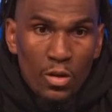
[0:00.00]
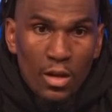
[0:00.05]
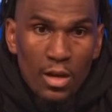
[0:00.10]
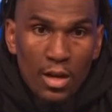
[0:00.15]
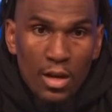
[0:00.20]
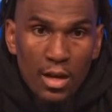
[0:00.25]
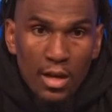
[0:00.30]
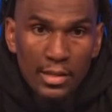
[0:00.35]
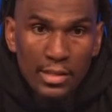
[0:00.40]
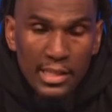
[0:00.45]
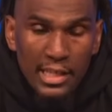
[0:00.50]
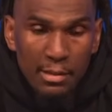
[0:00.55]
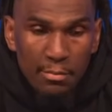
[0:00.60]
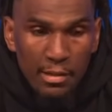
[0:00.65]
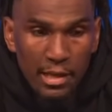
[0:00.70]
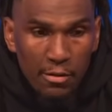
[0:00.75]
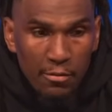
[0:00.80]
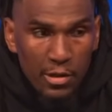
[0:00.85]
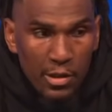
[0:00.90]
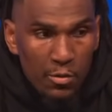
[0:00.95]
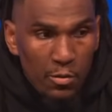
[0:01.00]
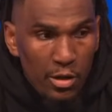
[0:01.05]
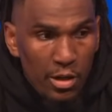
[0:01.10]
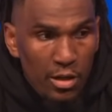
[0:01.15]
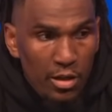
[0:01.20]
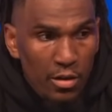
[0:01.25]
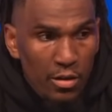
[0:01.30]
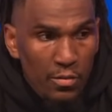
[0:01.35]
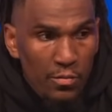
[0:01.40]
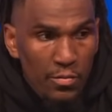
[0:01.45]
I think he played really
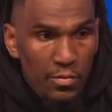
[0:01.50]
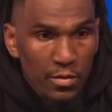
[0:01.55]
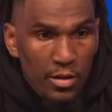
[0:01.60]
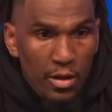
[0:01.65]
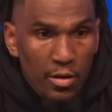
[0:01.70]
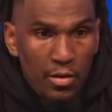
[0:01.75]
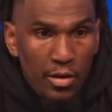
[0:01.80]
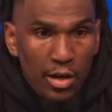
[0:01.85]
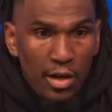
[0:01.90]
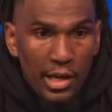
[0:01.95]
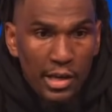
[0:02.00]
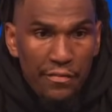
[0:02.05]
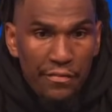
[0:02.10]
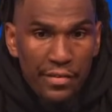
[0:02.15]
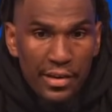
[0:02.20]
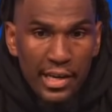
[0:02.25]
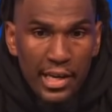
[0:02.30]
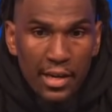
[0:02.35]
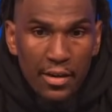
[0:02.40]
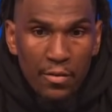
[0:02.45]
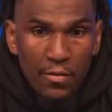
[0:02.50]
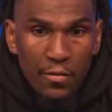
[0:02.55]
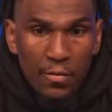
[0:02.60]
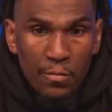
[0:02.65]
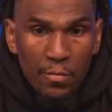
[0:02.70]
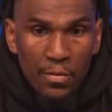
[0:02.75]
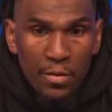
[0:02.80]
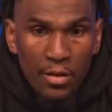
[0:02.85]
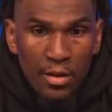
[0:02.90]
well. You know, he fit in